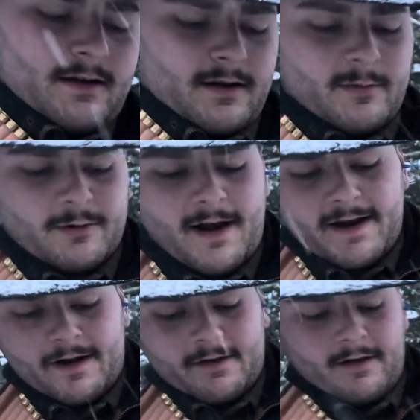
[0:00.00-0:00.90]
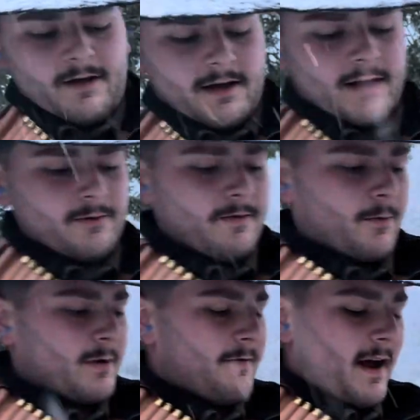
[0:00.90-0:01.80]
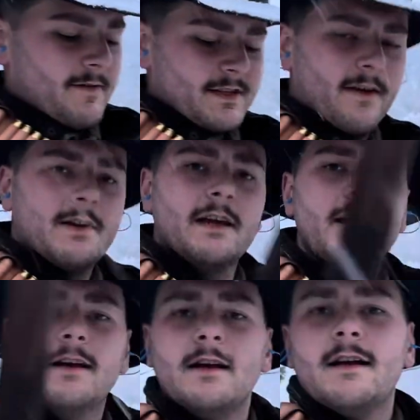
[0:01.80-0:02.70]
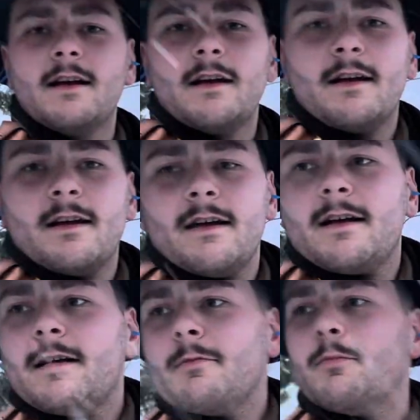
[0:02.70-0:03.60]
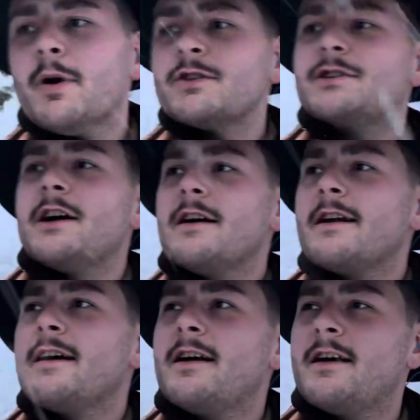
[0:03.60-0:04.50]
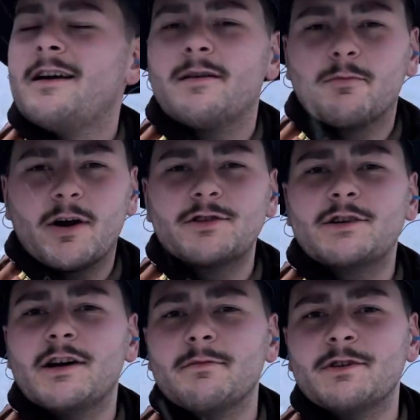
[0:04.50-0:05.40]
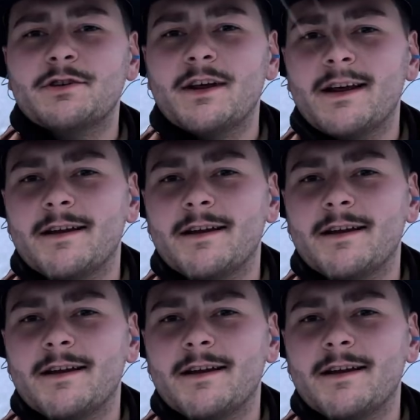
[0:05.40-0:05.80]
coming right out of the Henry 4570 brush gun machine.